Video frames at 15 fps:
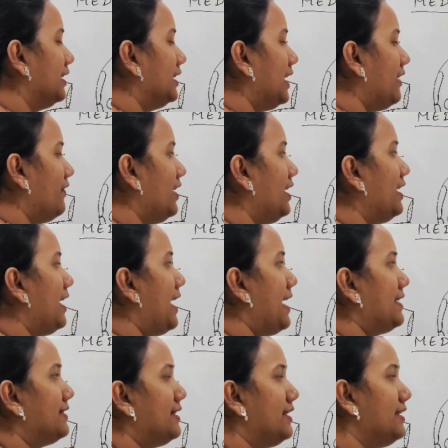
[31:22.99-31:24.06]
they
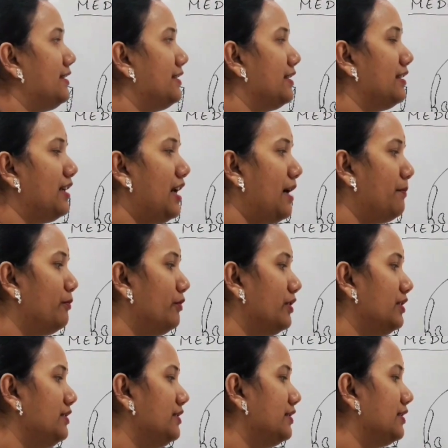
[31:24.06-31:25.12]
will ascend
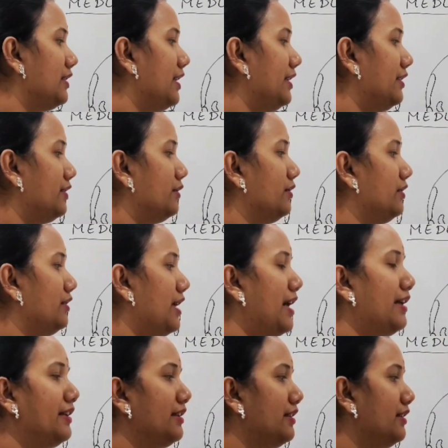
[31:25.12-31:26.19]
upwards into
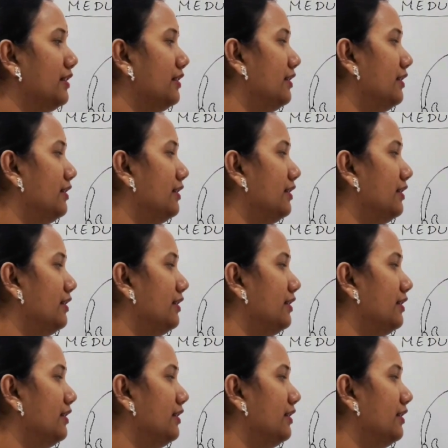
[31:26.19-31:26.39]
and